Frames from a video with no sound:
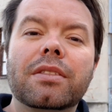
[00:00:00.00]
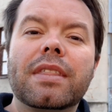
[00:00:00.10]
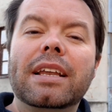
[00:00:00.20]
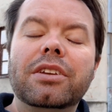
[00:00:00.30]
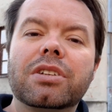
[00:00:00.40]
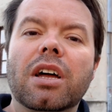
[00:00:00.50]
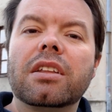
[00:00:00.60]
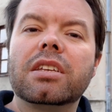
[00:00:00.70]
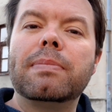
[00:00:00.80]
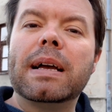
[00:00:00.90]
Then you
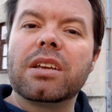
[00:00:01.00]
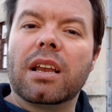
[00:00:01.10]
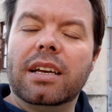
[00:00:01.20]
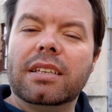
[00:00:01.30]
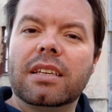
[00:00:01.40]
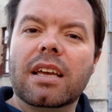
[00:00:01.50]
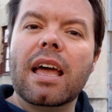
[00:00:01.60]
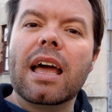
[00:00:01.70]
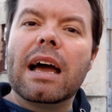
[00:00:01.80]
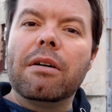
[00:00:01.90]
start to specialise,
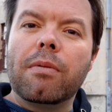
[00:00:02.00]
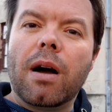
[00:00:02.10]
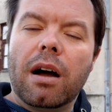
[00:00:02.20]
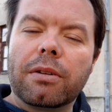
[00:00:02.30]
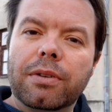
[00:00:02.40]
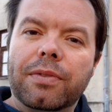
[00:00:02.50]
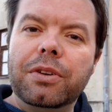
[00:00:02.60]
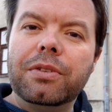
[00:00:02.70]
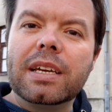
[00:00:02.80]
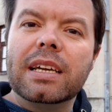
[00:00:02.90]
and after a
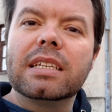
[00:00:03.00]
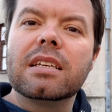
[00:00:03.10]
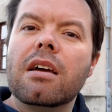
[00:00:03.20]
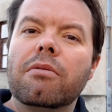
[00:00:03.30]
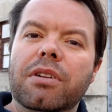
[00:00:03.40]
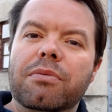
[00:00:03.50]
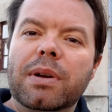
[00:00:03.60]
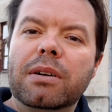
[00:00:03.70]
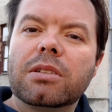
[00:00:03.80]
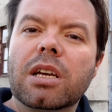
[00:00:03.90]
few years, when you've
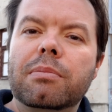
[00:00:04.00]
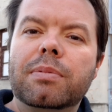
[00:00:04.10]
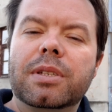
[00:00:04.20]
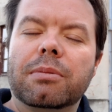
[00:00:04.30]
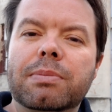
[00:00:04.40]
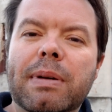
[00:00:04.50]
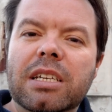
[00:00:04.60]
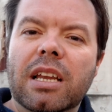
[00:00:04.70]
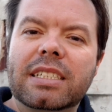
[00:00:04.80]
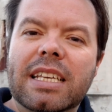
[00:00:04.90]
built up some
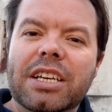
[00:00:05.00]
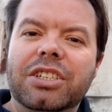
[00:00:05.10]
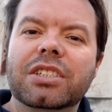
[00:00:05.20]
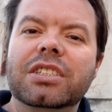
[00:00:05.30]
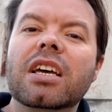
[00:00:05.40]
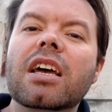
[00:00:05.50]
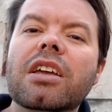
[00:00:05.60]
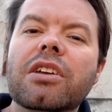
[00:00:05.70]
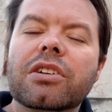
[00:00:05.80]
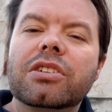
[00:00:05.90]
specialisations,
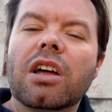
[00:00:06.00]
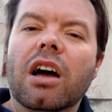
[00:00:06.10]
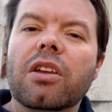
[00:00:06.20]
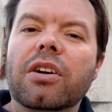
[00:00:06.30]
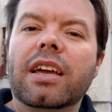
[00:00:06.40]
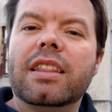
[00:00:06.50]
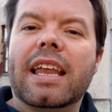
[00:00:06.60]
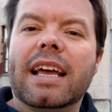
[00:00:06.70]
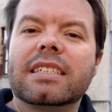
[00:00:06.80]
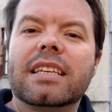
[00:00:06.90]
you could start looking at the
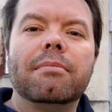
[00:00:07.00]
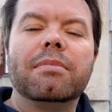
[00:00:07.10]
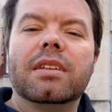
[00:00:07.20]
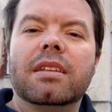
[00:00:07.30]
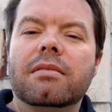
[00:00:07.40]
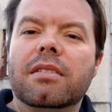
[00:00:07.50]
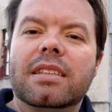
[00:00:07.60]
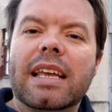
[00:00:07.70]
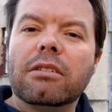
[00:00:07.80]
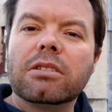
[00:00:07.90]
next step, the
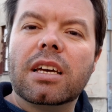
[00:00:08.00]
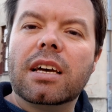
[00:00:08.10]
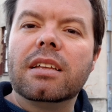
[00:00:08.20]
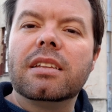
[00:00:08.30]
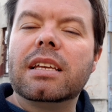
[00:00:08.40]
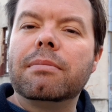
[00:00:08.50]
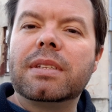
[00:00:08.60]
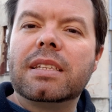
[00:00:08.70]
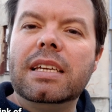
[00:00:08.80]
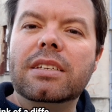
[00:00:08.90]
Delta, the DIP,
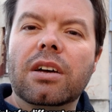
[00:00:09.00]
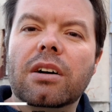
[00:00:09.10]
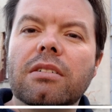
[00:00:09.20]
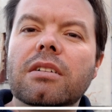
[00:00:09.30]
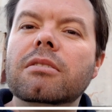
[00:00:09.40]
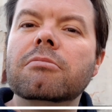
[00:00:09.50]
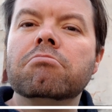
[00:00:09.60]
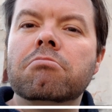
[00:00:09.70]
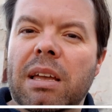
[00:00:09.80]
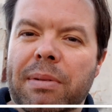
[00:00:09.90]
TESOL,
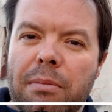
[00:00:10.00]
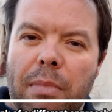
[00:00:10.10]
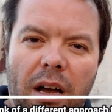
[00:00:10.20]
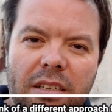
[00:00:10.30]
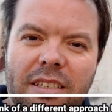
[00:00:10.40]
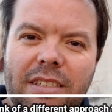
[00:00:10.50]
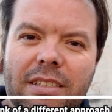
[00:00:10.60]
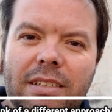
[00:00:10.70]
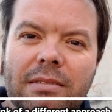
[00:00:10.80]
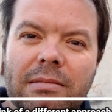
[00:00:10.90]
maybe a Masters.